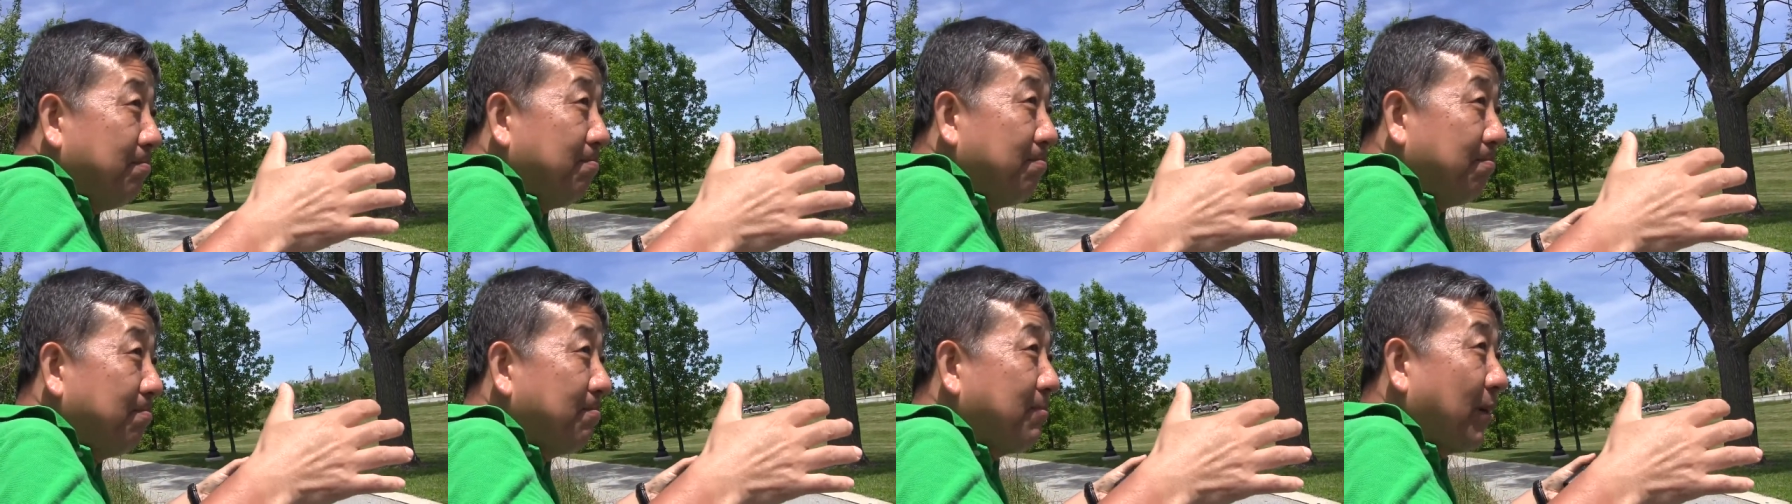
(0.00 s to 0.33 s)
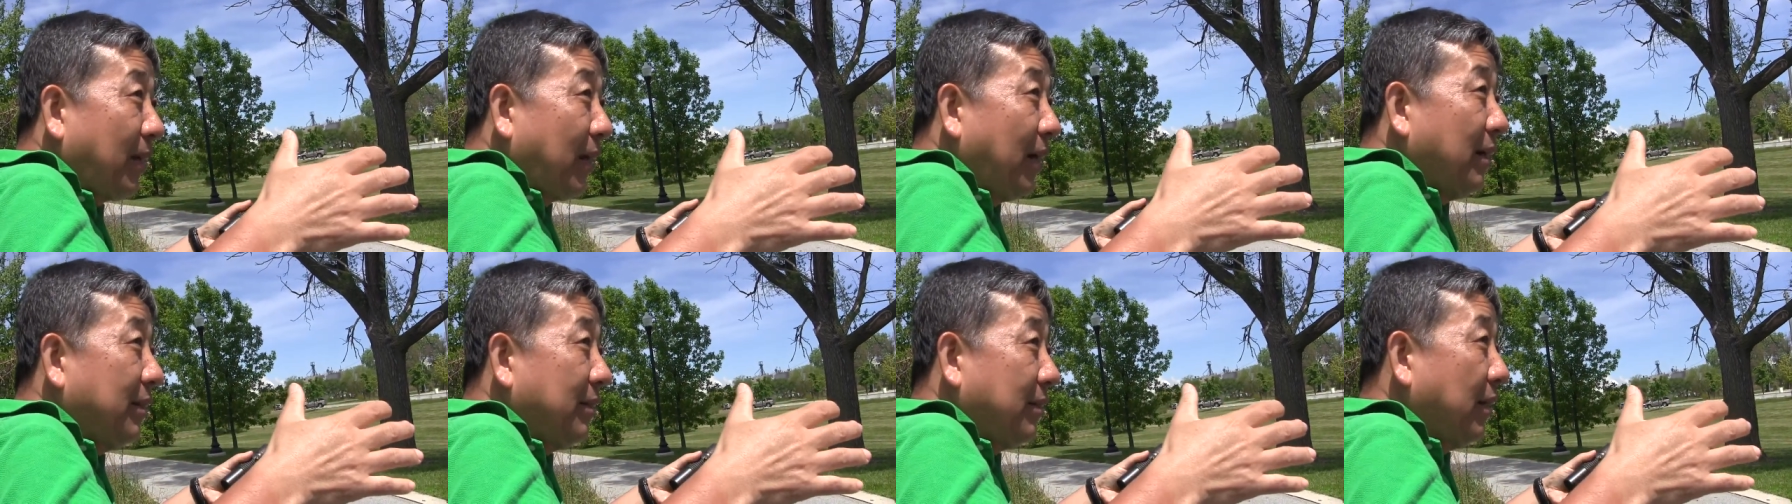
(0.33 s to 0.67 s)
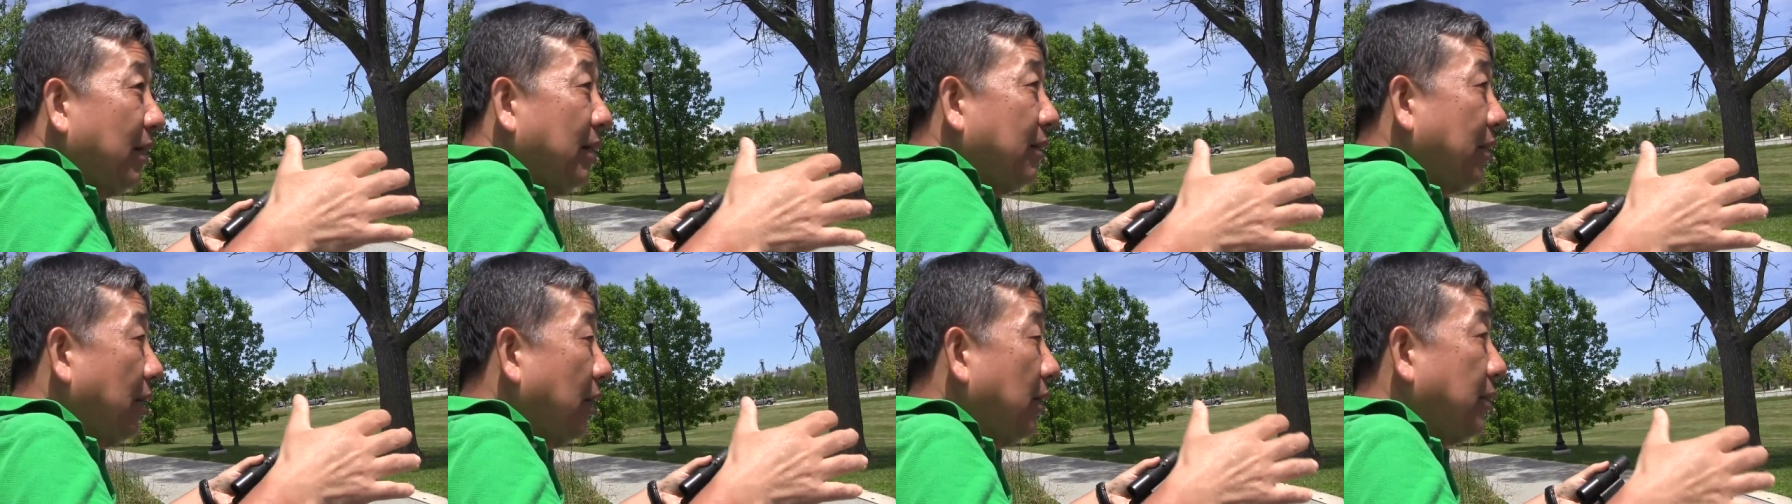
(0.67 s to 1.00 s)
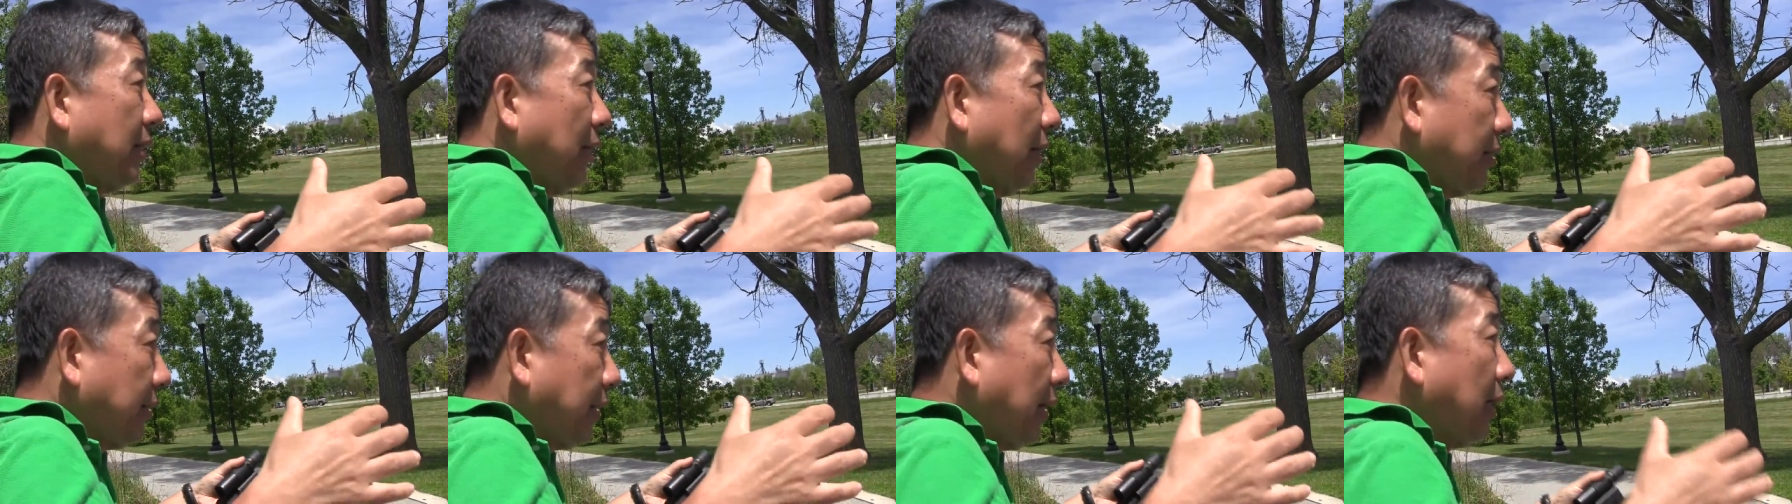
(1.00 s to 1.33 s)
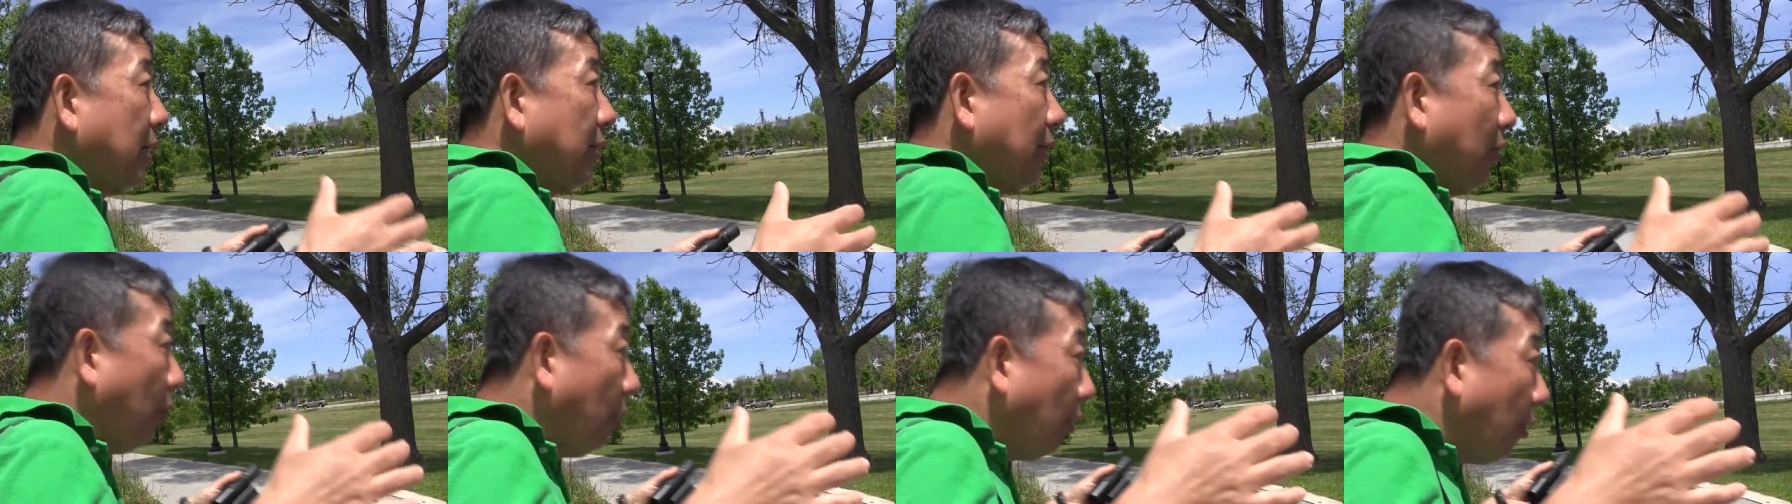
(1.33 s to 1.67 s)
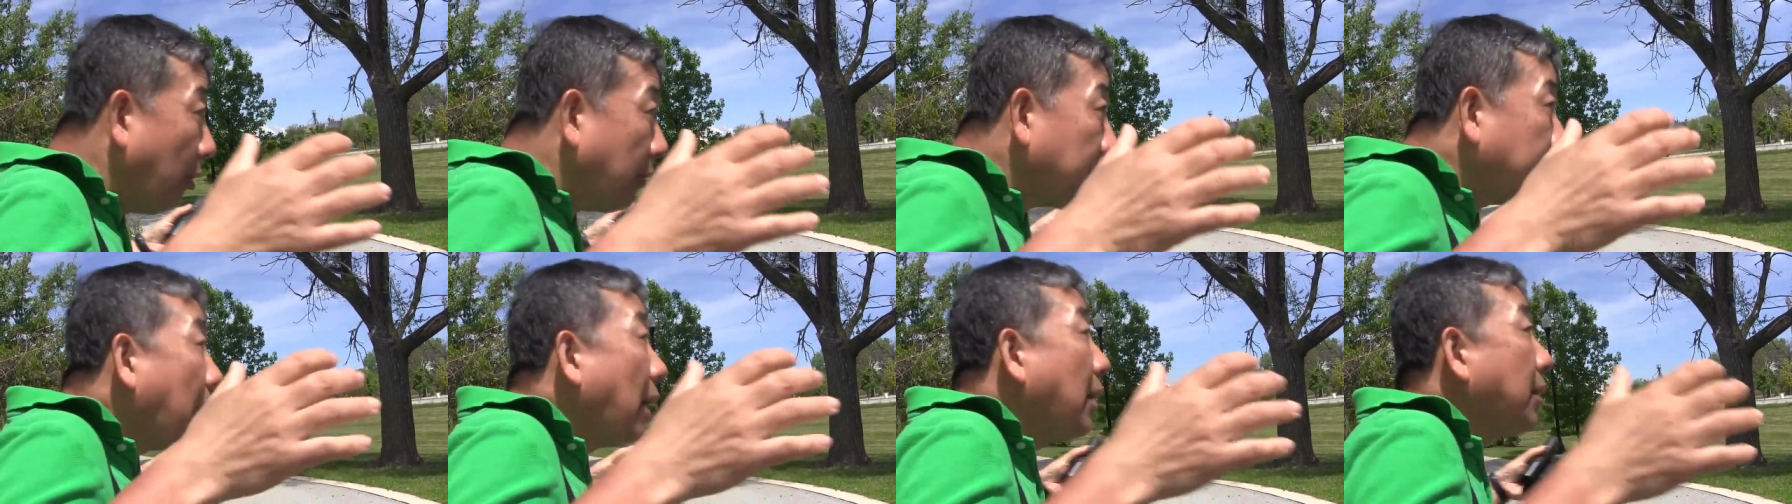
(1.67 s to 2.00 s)
The adults yeah, they, all they, take they, care they, of they
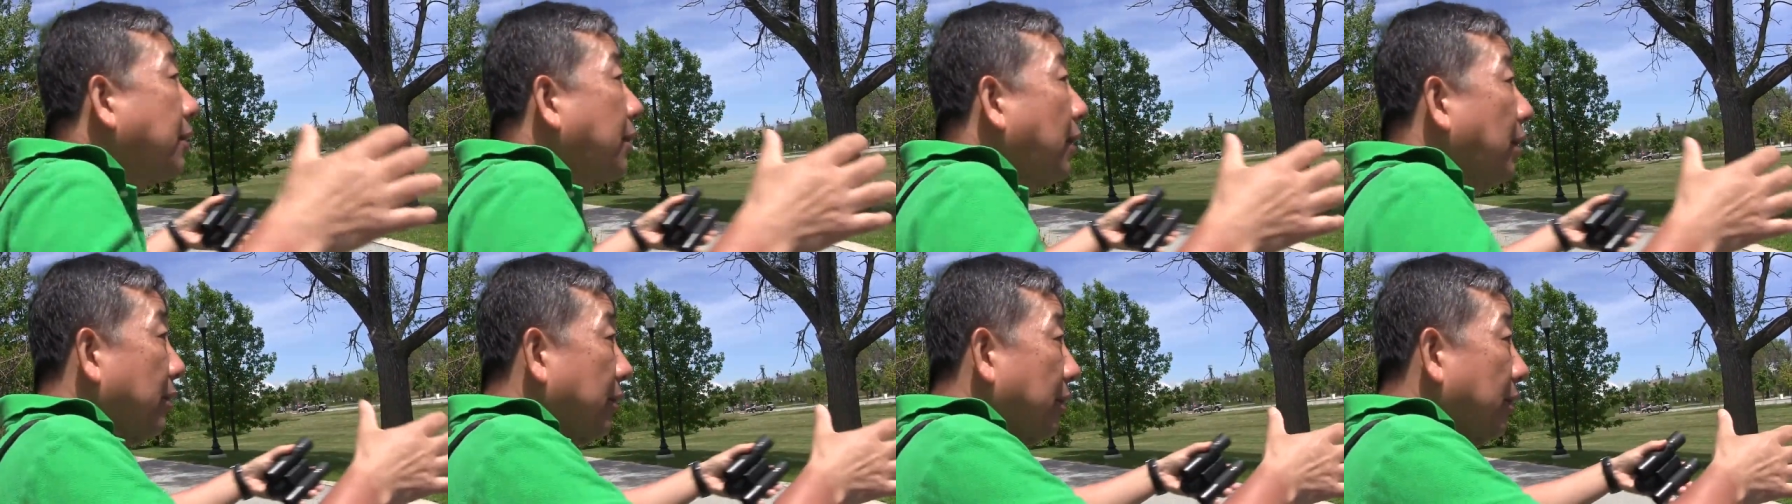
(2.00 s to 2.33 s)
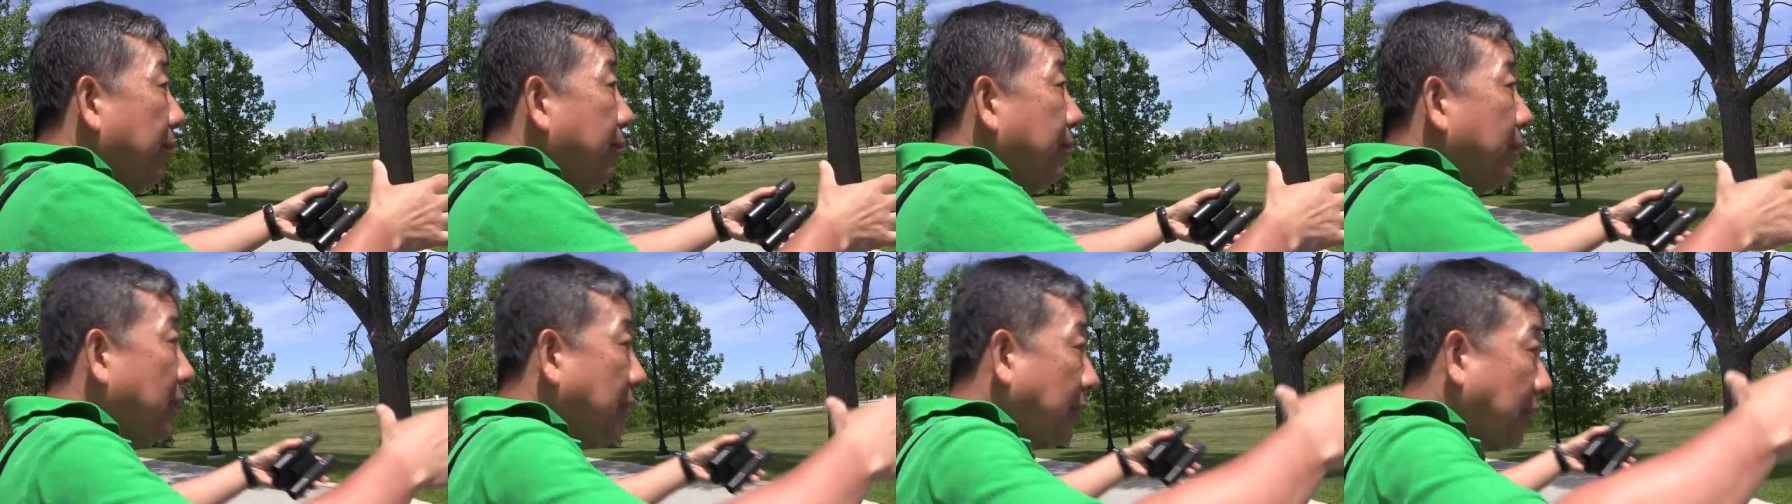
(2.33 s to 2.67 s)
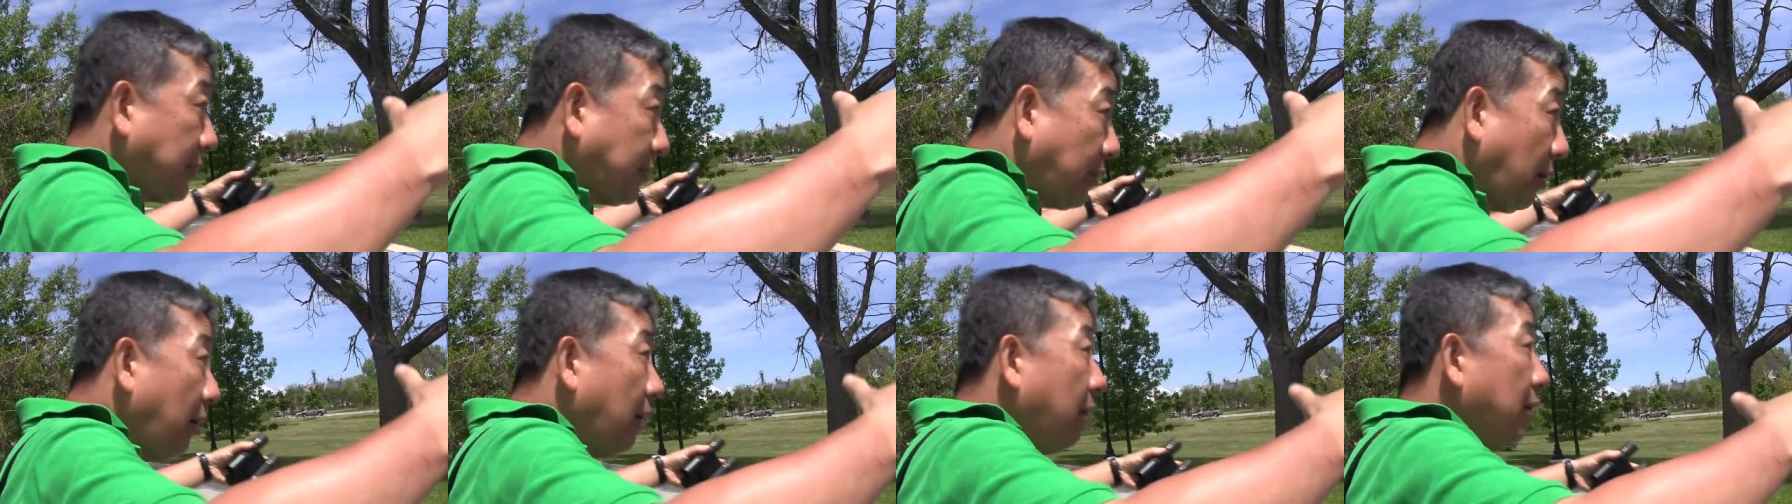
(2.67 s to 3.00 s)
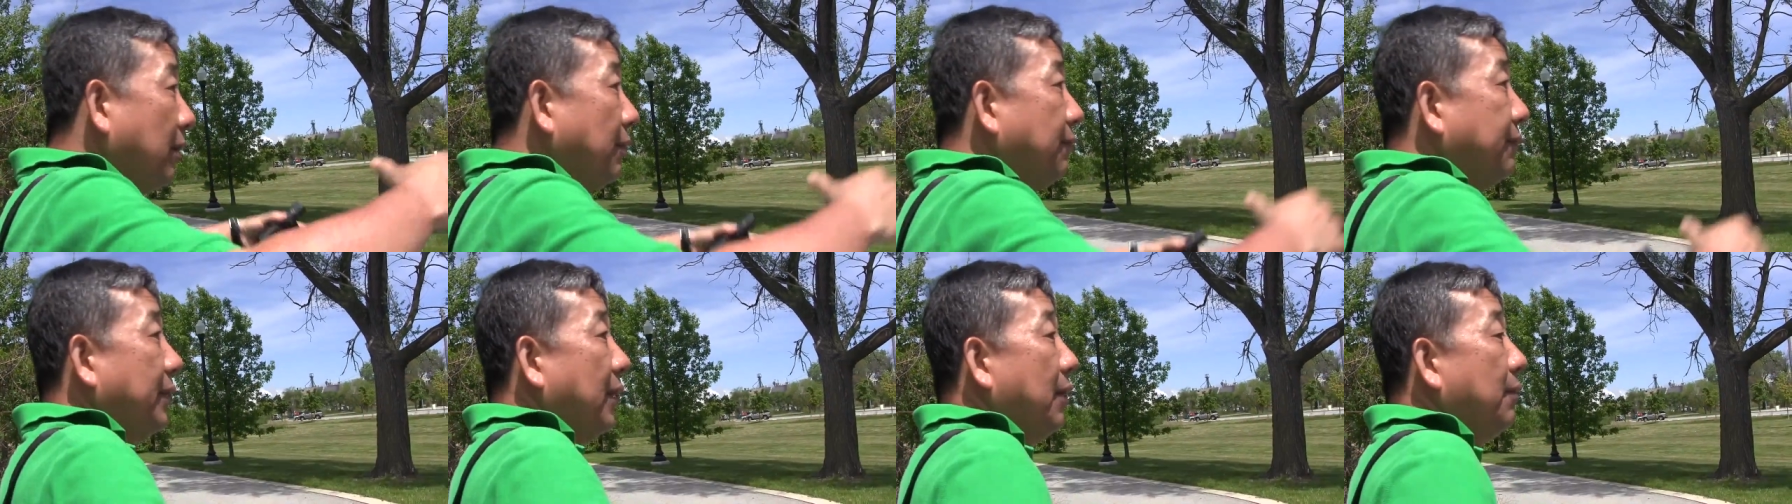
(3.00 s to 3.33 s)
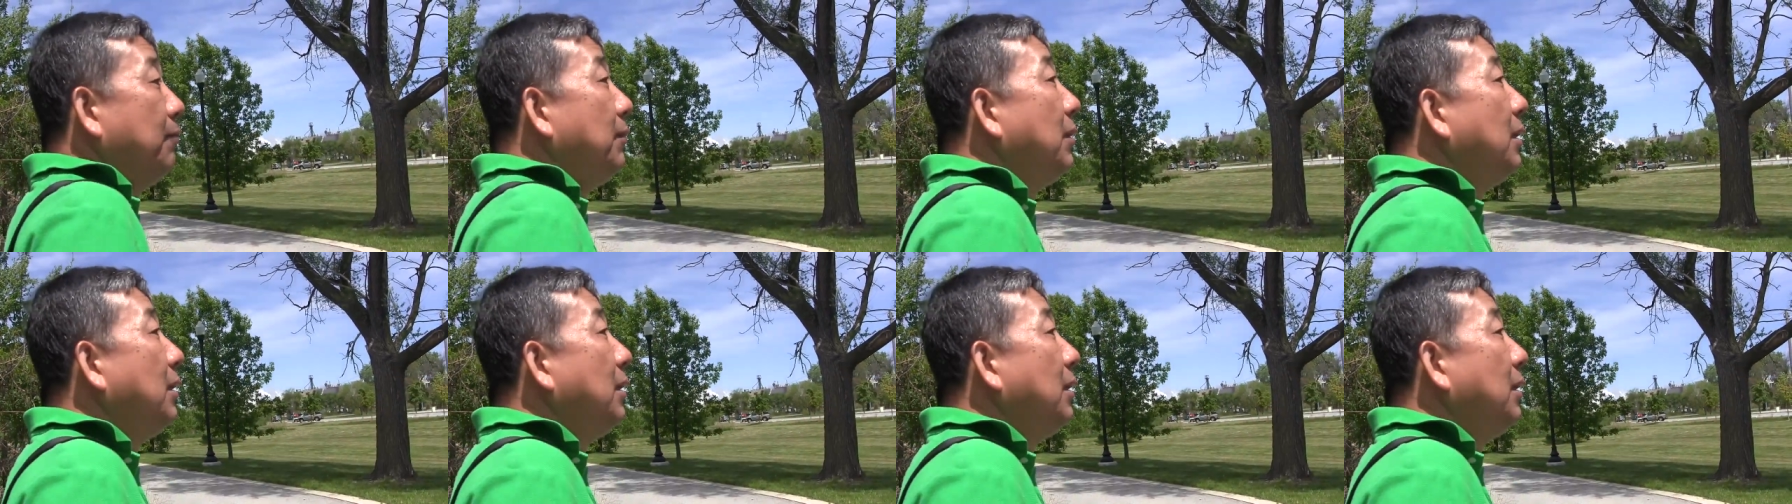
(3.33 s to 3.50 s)
all take care of it. Just oh. all of them.